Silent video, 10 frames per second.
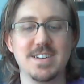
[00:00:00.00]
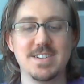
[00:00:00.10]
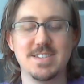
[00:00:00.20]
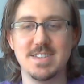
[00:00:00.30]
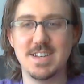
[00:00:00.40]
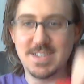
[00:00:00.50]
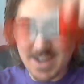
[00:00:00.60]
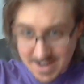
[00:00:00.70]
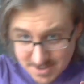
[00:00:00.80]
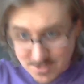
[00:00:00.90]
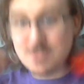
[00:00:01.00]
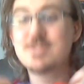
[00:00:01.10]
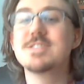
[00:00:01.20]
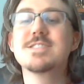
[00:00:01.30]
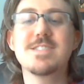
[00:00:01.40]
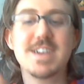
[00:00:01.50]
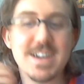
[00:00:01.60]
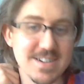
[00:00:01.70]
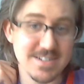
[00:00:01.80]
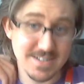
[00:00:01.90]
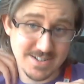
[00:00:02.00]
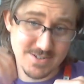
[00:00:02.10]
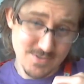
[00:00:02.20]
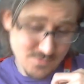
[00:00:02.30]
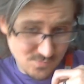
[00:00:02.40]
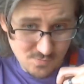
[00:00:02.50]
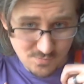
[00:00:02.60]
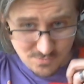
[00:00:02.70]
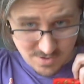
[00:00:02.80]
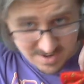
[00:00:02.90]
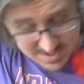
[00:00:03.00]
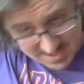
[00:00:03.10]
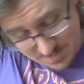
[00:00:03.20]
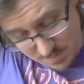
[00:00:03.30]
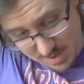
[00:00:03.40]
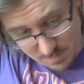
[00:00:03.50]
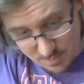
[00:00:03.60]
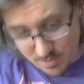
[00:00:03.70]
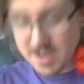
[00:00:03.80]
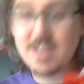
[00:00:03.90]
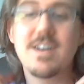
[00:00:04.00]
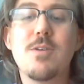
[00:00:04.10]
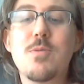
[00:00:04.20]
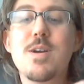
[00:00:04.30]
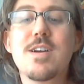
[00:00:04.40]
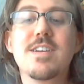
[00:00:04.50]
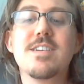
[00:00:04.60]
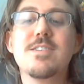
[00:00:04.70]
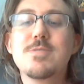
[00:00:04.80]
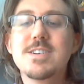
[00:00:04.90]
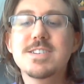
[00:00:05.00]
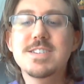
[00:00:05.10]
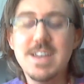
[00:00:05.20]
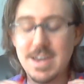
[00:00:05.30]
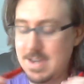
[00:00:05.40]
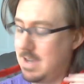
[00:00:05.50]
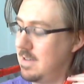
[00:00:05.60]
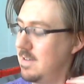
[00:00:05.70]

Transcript: so that's kind of cool. Let's go ahead and rock this bad boy. I'll wear it today.